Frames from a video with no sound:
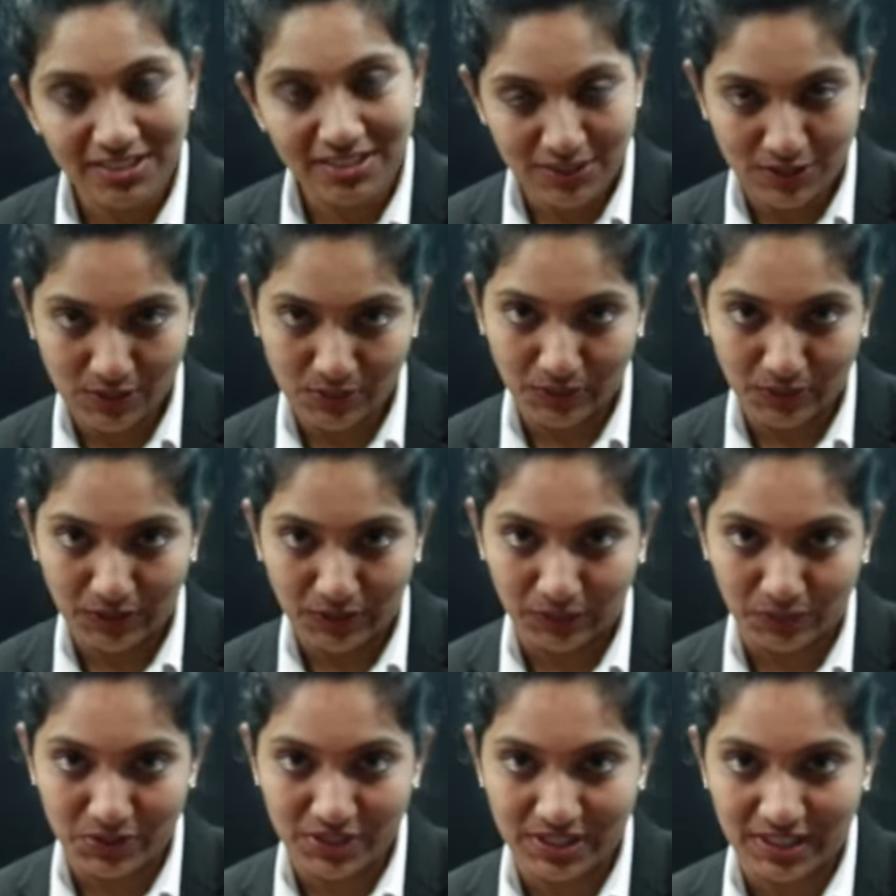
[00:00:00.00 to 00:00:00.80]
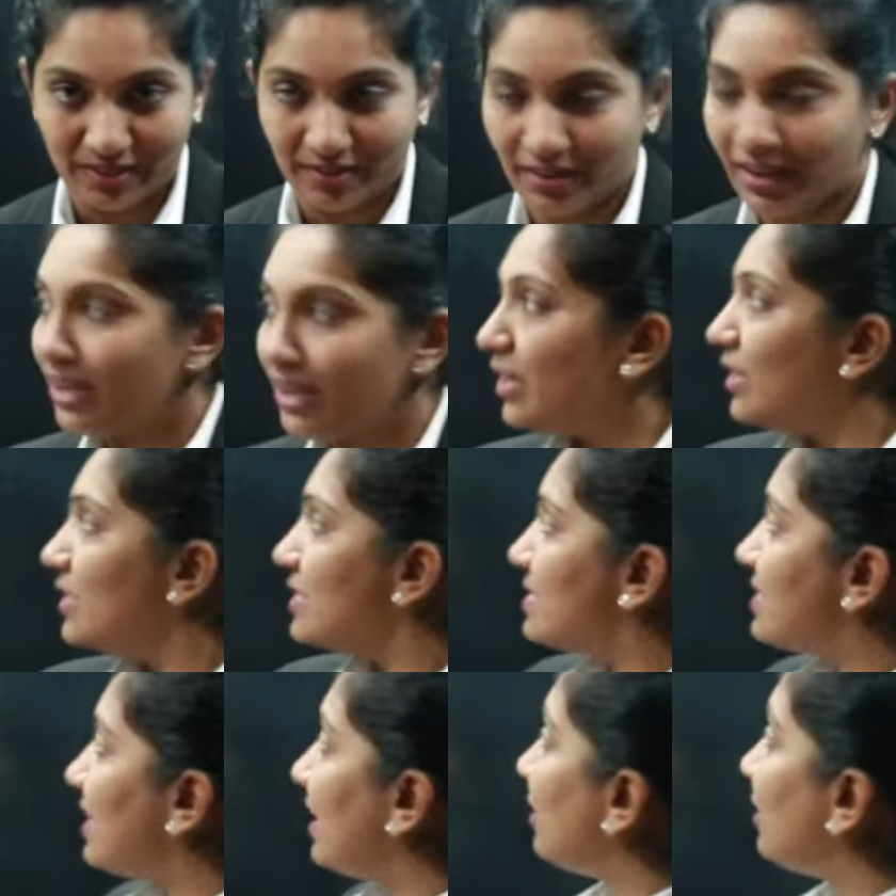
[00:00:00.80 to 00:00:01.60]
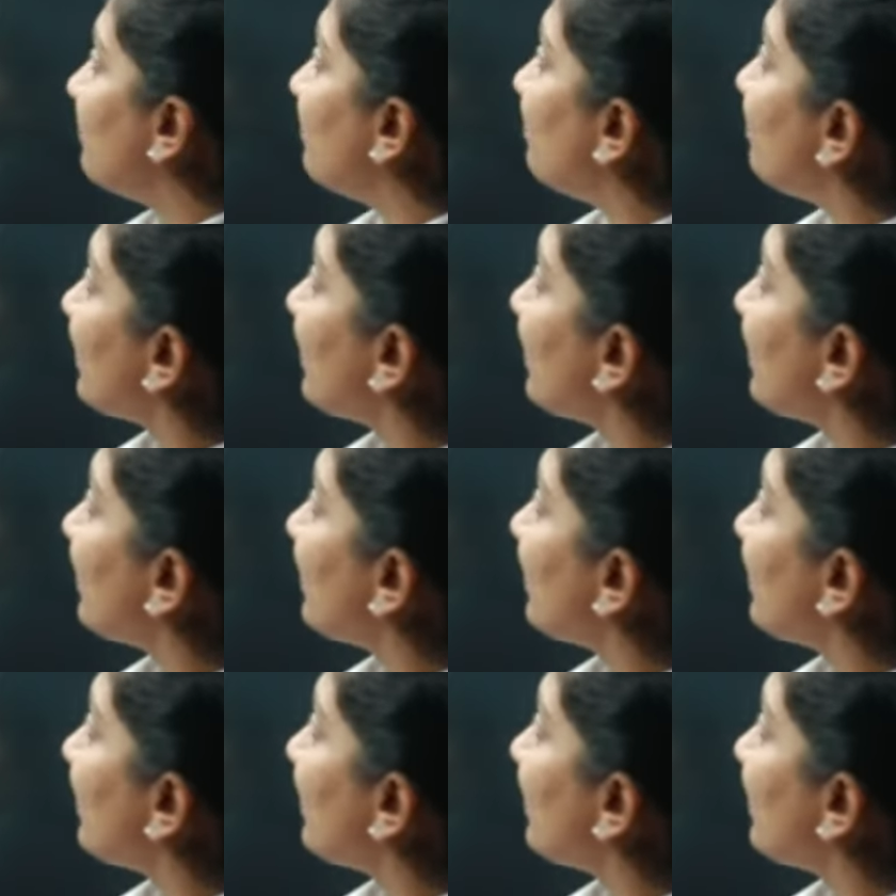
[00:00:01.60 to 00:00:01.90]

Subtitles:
solution. See,